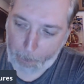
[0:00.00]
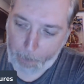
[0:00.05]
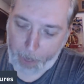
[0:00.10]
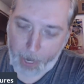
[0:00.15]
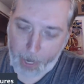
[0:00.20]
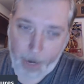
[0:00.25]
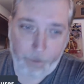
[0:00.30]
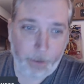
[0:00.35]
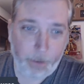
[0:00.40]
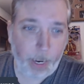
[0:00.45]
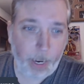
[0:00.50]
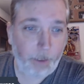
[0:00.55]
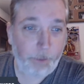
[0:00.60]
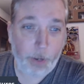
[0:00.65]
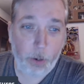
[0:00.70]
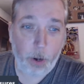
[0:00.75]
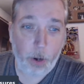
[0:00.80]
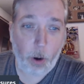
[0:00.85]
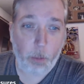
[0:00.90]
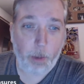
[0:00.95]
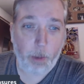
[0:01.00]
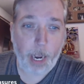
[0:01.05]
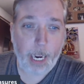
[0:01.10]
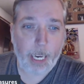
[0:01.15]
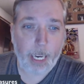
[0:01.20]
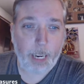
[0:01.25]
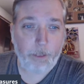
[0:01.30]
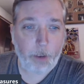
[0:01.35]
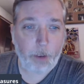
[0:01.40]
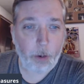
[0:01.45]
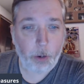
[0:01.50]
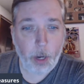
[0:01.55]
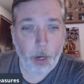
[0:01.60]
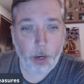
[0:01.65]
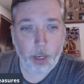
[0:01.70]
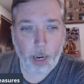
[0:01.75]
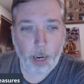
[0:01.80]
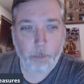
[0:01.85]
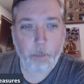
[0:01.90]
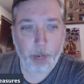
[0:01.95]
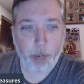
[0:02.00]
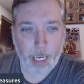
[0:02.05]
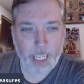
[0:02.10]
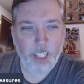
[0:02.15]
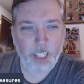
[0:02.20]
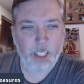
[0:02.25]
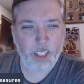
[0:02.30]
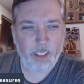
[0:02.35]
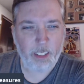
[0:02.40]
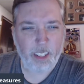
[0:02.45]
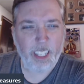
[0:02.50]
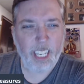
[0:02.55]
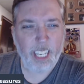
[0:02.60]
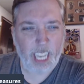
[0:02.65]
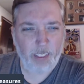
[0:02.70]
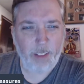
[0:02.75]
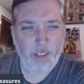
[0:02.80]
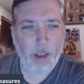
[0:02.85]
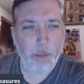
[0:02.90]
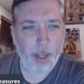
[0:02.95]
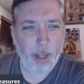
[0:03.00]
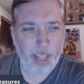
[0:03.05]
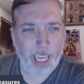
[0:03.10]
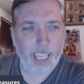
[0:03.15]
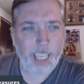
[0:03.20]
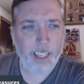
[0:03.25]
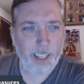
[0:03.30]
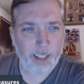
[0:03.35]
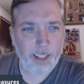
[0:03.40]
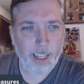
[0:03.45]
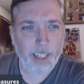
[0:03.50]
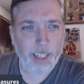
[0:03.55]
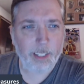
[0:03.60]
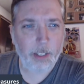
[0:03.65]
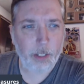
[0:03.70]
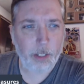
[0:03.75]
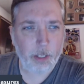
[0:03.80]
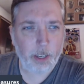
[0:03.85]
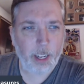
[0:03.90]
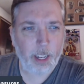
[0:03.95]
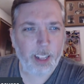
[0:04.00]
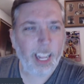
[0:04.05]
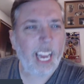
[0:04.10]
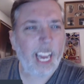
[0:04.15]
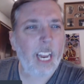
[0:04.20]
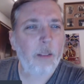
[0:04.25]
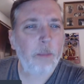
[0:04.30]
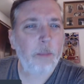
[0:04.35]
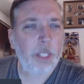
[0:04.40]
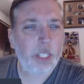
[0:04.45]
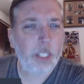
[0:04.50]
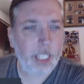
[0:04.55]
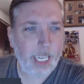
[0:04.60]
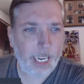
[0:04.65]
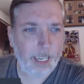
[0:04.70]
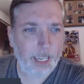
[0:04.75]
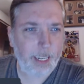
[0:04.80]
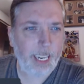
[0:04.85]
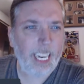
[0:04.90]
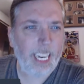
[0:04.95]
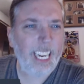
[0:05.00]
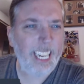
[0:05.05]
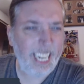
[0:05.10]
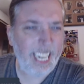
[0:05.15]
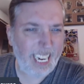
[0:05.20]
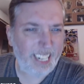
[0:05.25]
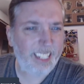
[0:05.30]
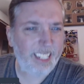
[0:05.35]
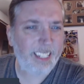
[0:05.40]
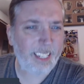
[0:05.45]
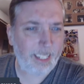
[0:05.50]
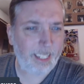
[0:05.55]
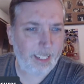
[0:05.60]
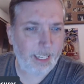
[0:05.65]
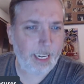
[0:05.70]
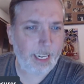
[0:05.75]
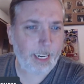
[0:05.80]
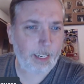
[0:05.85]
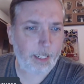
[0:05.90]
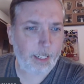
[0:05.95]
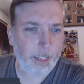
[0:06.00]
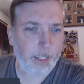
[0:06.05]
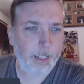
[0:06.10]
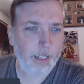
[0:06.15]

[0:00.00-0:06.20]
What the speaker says: And if you know Mike, please give him a link to this. Let him see it. He needs to see it.